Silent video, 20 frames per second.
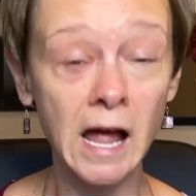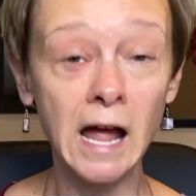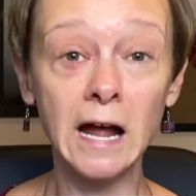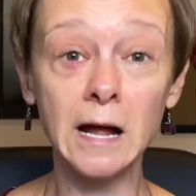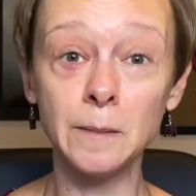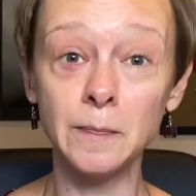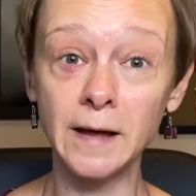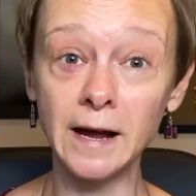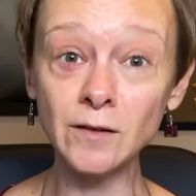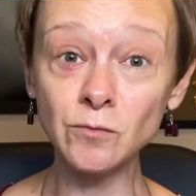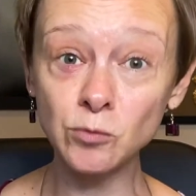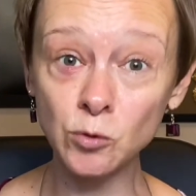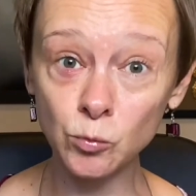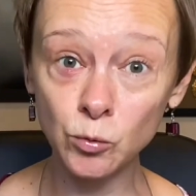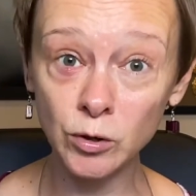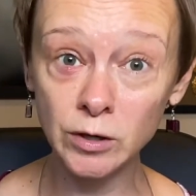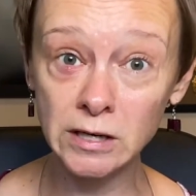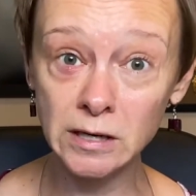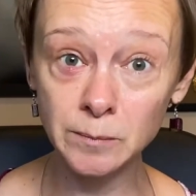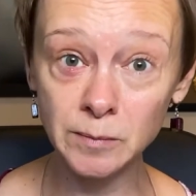And that's what
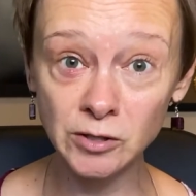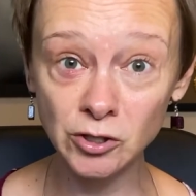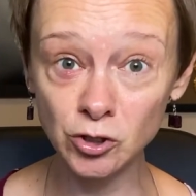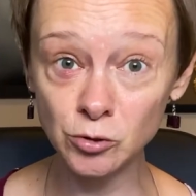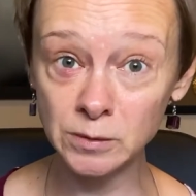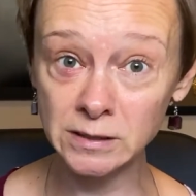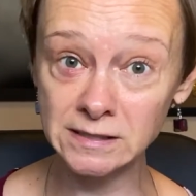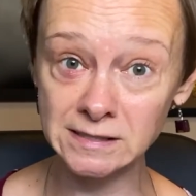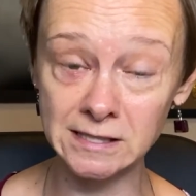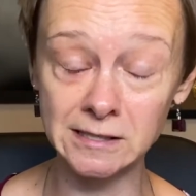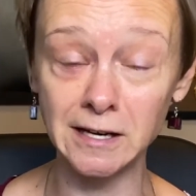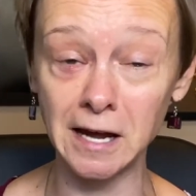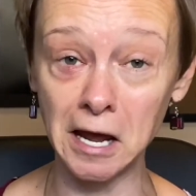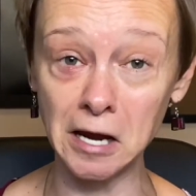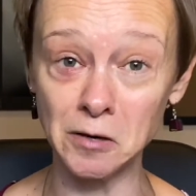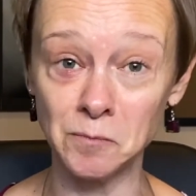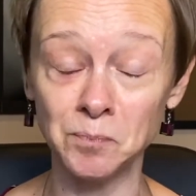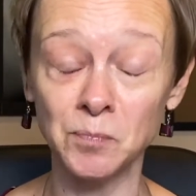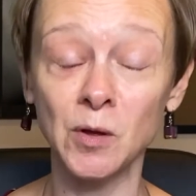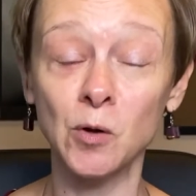we're going to be doing today.